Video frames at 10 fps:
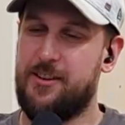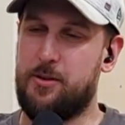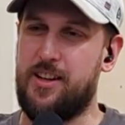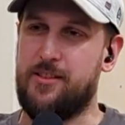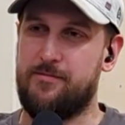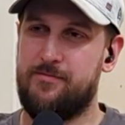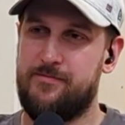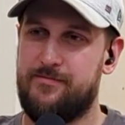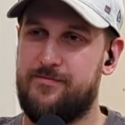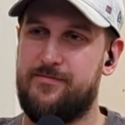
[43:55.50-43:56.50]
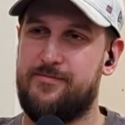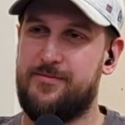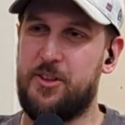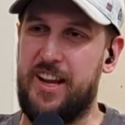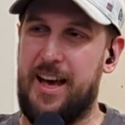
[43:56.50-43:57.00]
Well,
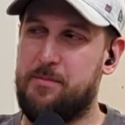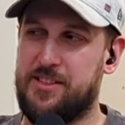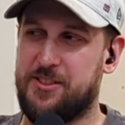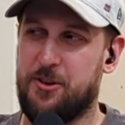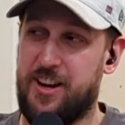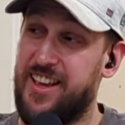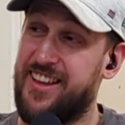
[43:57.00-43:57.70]
not a happy story.